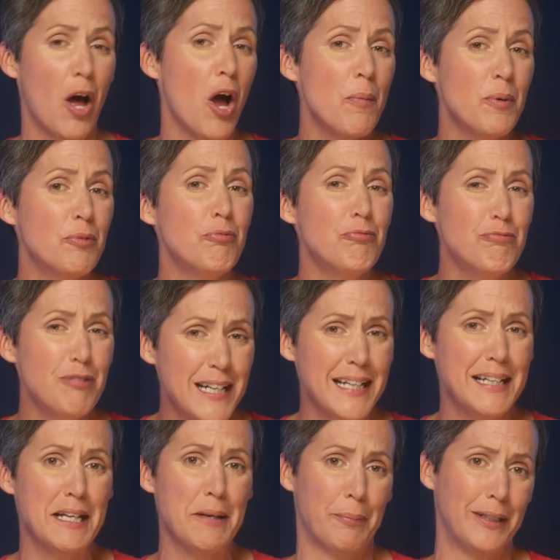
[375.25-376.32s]
I would
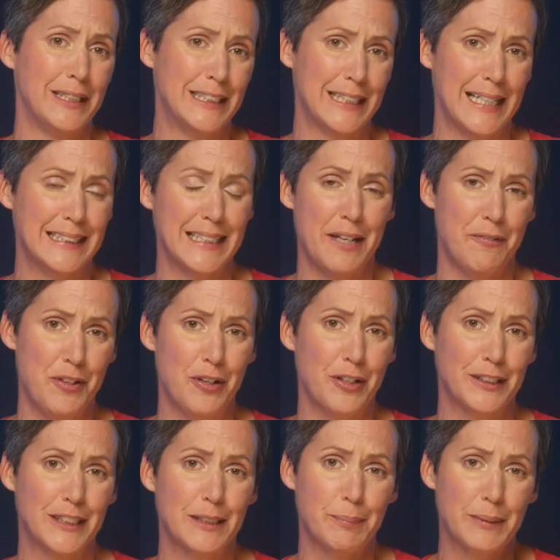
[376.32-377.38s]
really appreciate it if you
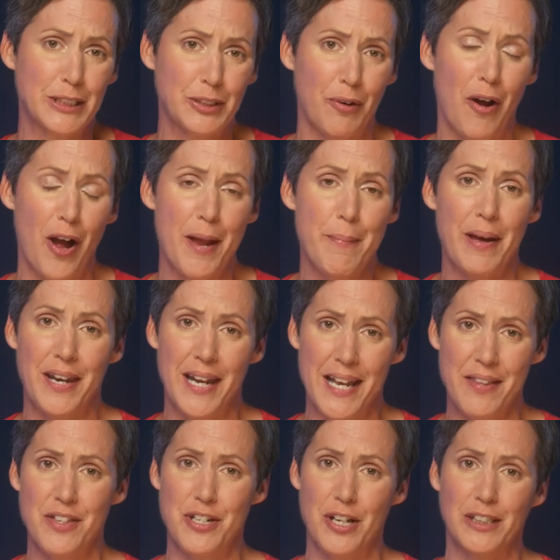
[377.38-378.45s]
could subscribe and
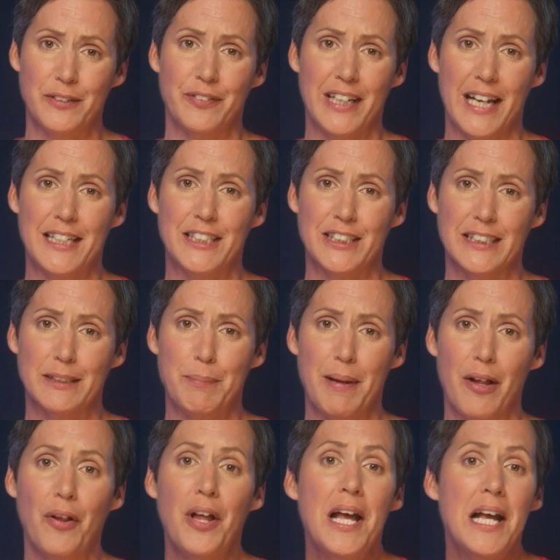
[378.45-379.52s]
hit the notifications
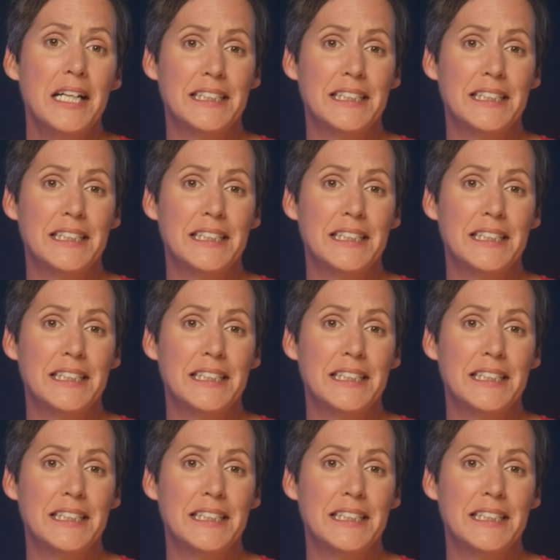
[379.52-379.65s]
bell